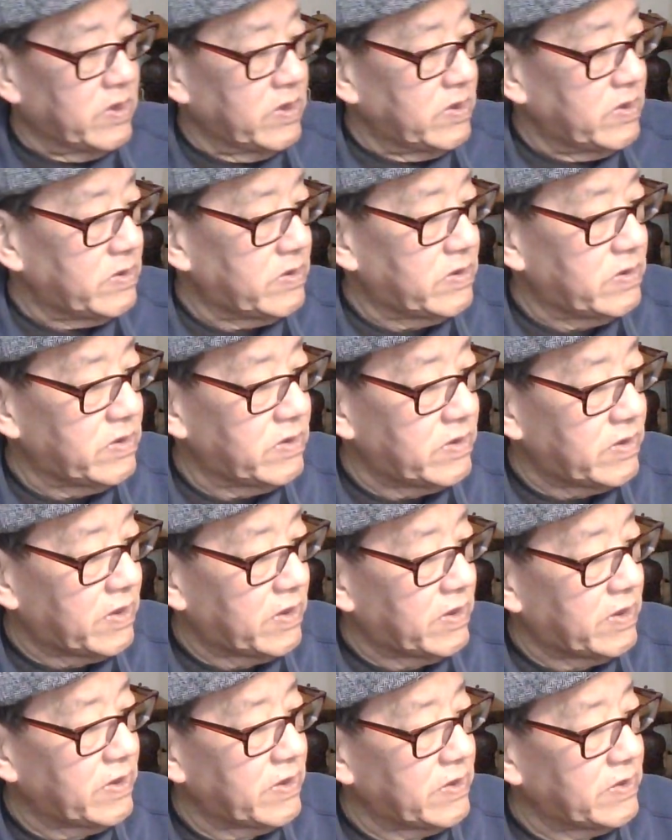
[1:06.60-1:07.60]
Uh,
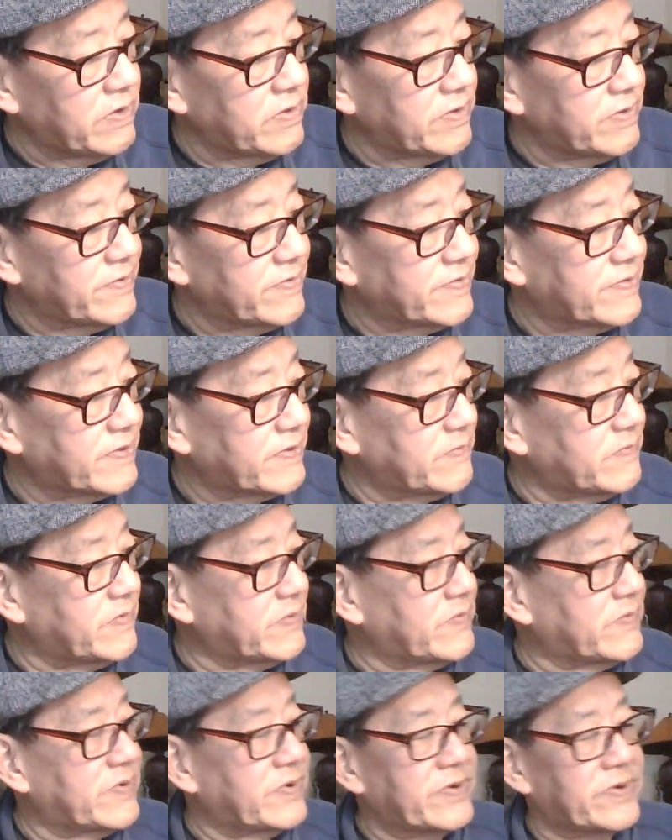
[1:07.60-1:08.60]
that's what
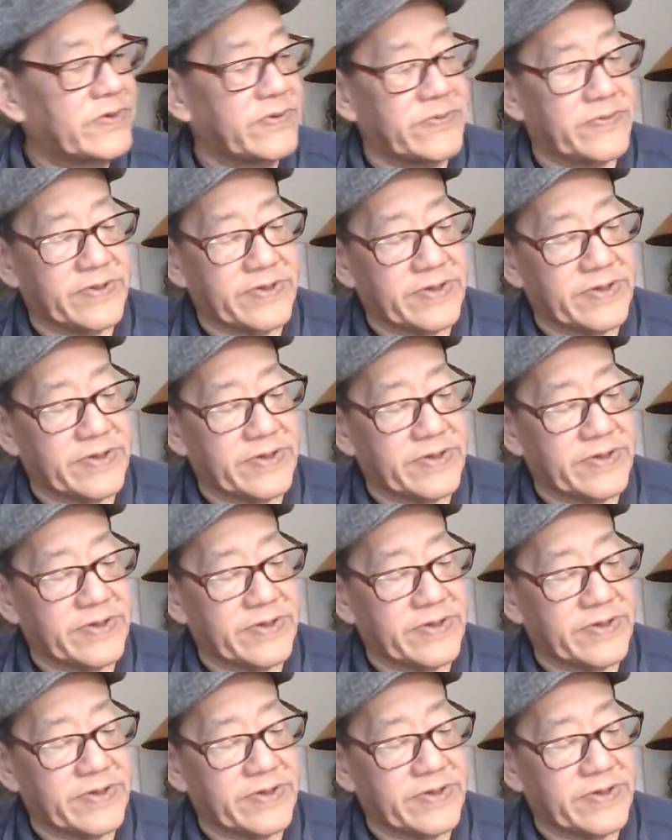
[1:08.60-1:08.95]
we're doing.